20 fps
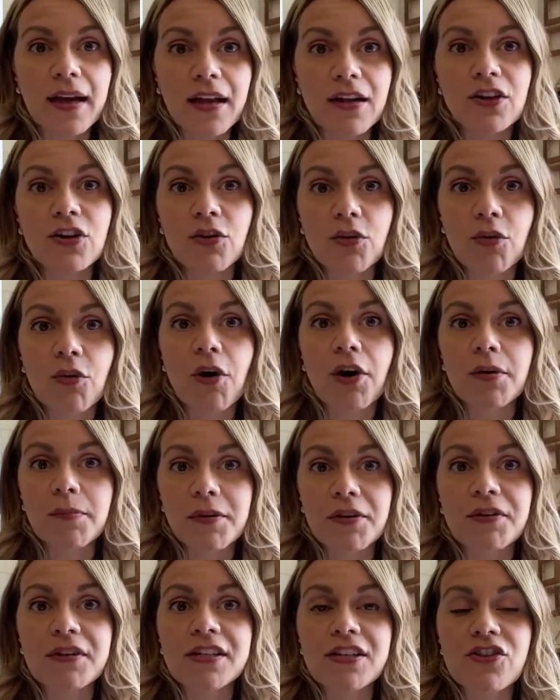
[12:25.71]
A
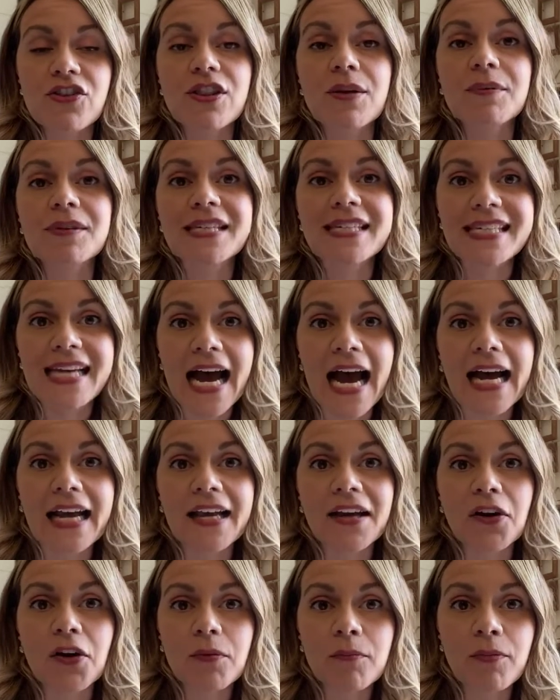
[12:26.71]
neuroautoimmune condition that was
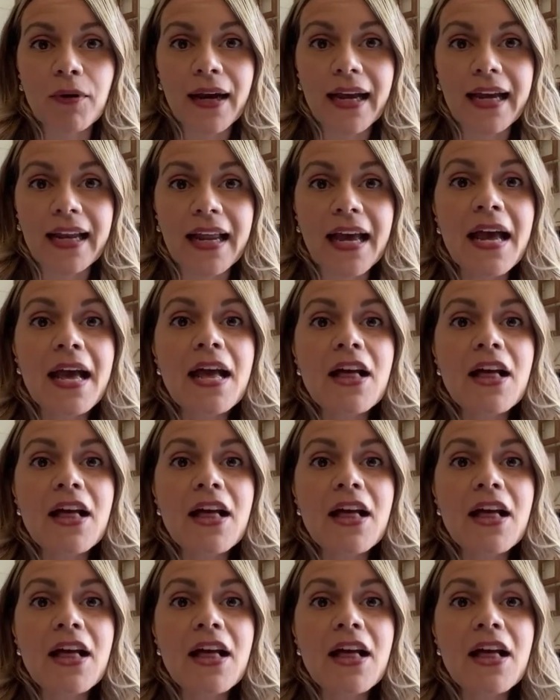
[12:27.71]
attacking her brain.